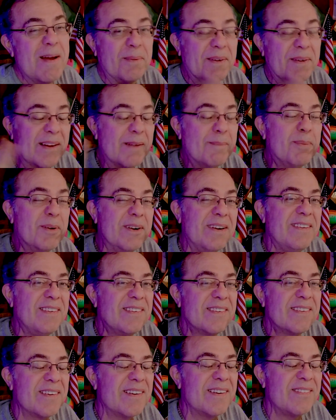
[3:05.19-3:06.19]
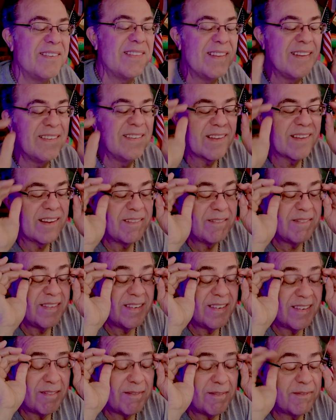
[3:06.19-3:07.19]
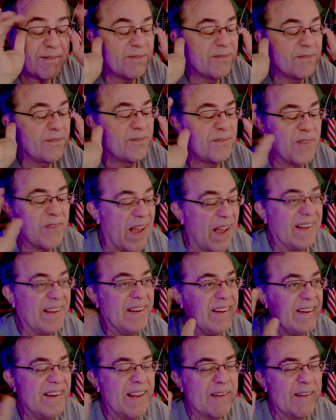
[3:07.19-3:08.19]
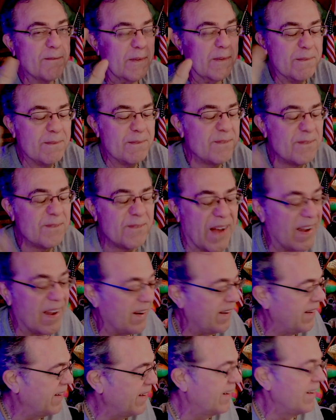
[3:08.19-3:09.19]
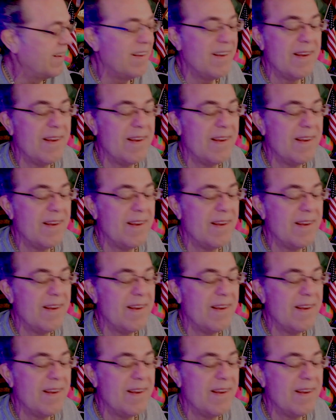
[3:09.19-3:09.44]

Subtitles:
But I'm pretty sure everything's like just fine, effing fine.